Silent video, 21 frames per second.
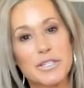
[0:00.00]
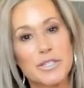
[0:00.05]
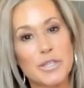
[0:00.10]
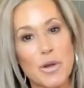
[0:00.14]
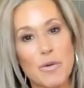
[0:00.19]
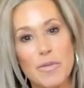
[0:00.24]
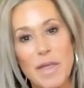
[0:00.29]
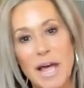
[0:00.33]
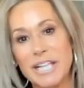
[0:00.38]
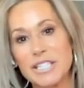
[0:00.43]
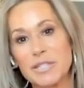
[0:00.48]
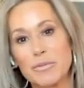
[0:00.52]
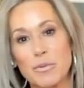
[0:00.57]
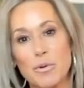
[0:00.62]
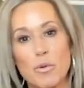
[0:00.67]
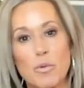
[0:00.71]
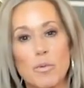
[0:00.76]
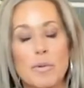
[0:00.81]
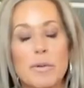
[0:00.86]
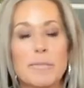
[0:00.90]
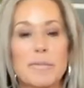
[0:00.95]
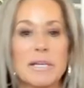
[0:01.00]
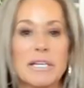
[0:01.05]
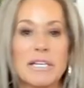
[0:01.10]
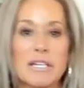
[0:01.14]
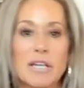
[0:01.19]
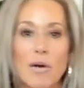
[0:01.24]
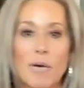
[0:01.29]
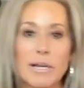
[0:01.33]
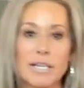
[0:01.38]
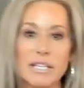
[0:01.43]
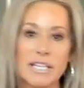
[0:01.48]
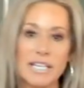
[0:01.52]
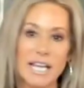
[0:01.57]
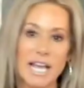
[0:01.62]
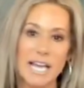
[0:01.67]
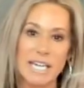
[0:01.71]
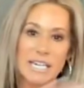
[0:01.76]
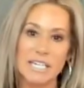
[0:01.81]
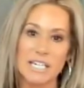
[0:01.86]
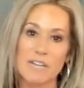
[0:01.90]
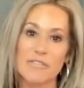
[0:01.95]
so that's where we'll be going the
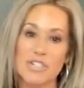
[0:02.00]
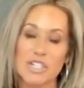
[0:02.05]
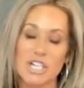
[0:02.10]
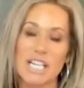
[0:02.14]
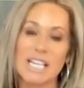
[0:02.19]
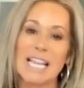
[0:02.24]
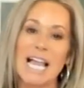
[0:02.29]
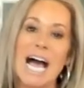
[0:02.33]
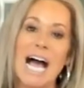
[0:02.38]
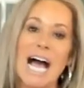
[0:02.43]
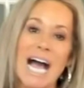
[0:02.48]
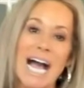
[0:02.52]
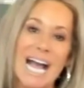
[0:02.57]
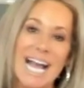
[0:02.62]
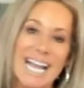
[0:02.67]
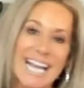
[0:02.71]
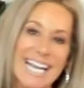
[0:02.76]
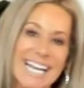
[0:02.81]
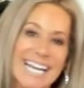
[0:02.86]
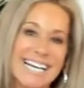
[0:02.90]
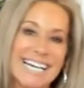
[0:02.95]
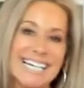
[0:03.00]
end of July.